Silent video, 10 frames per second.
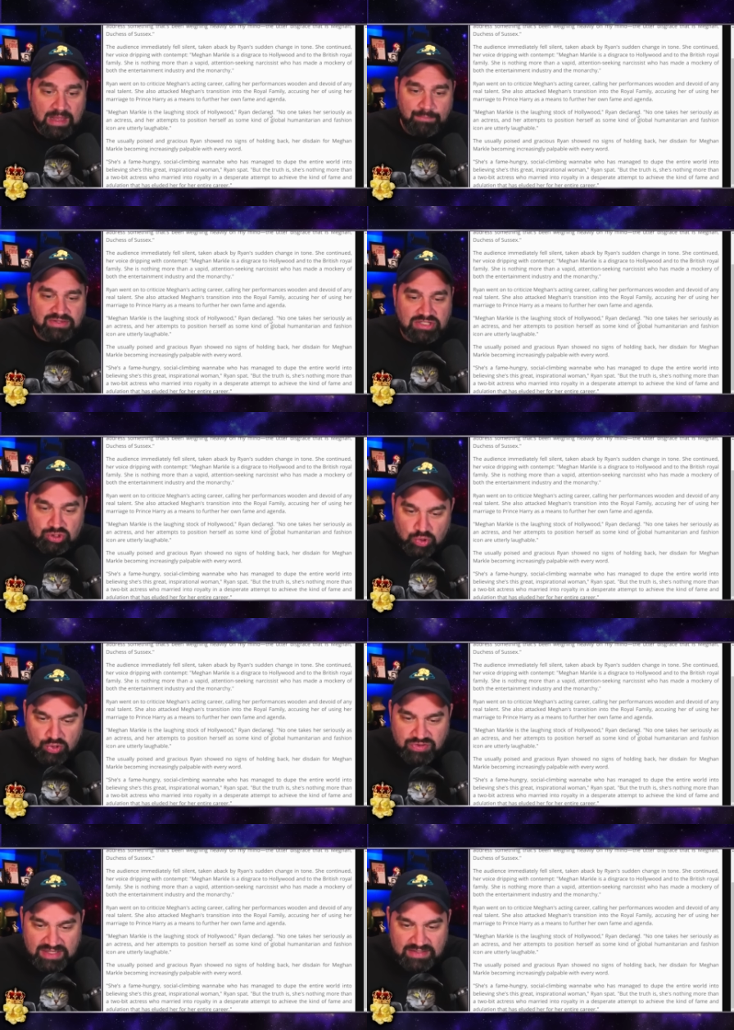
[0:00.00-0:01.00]
But the
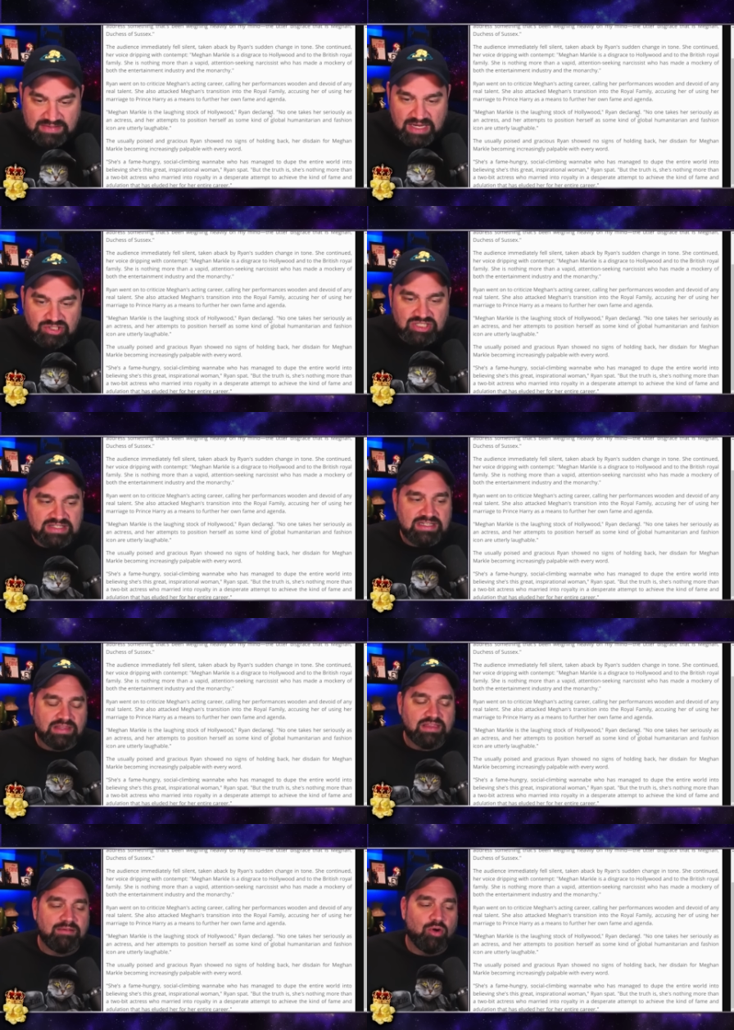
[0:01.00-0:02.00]
truth is, she's
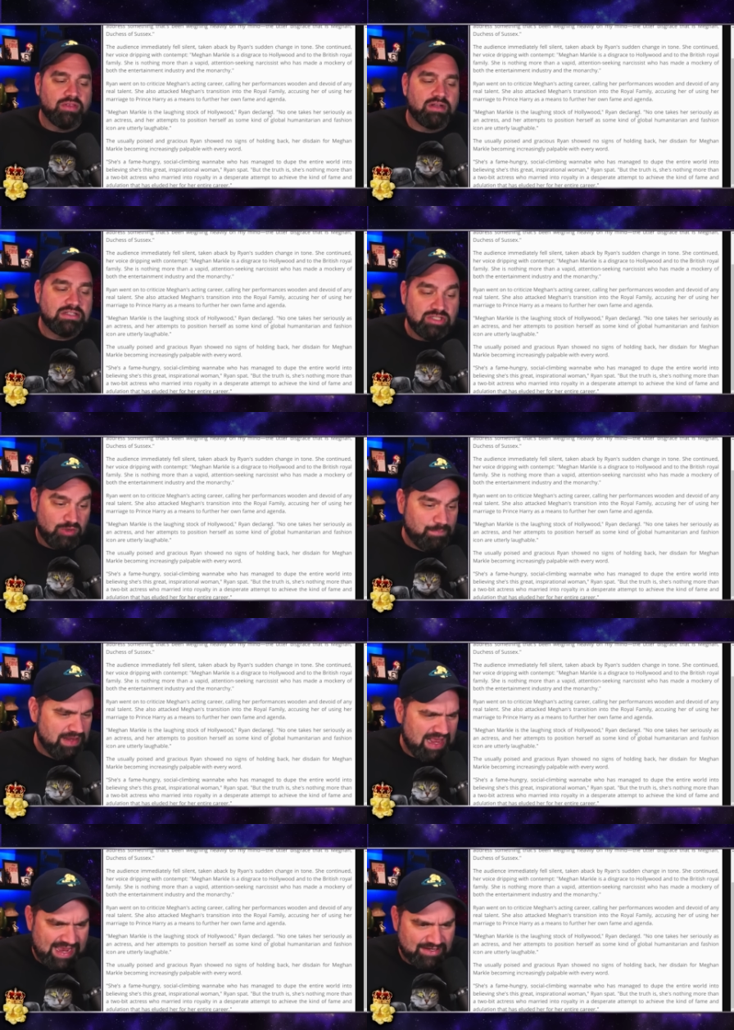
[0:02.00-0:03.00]
nothing more than a
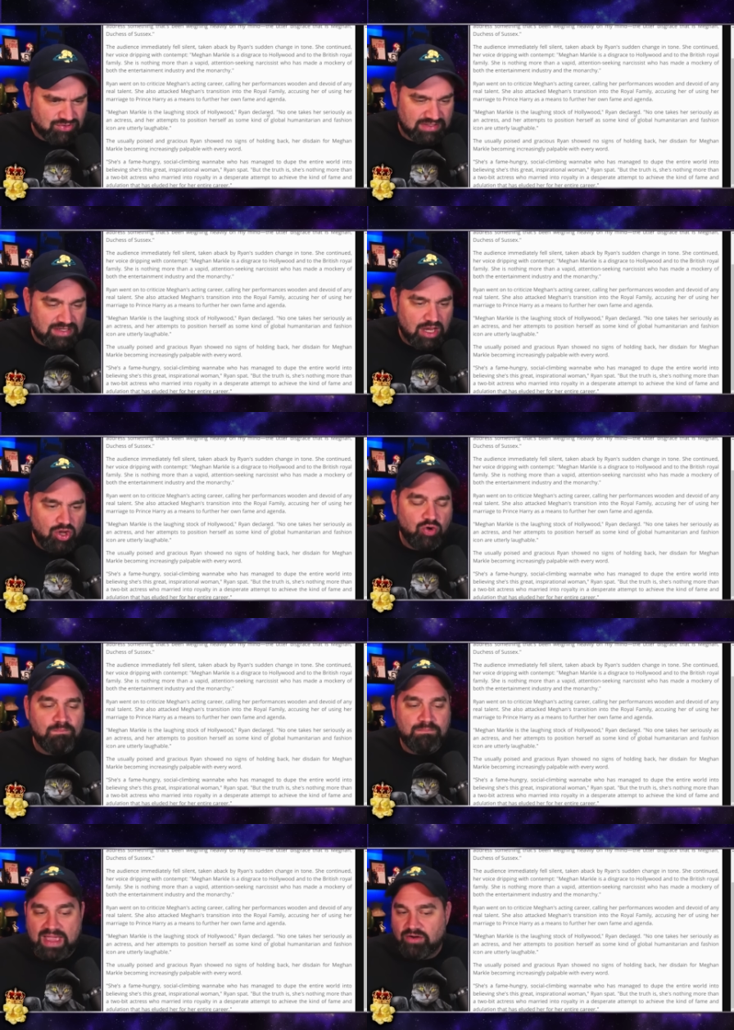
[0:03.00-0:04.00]
two-bit actress who
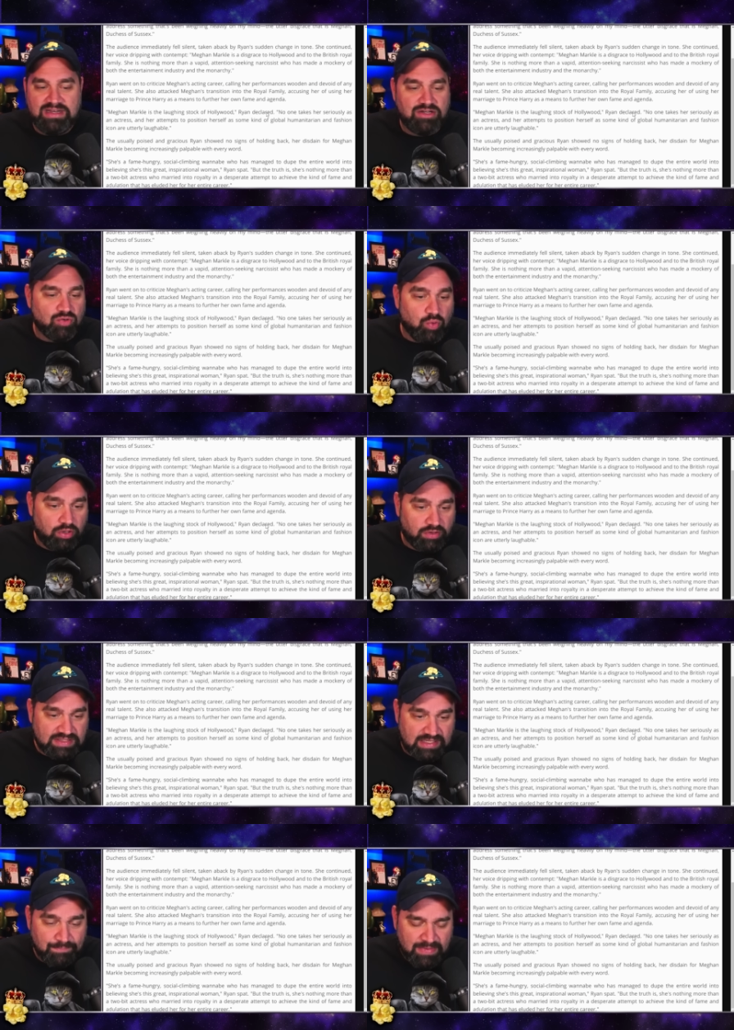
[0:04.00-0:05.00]
married into royalty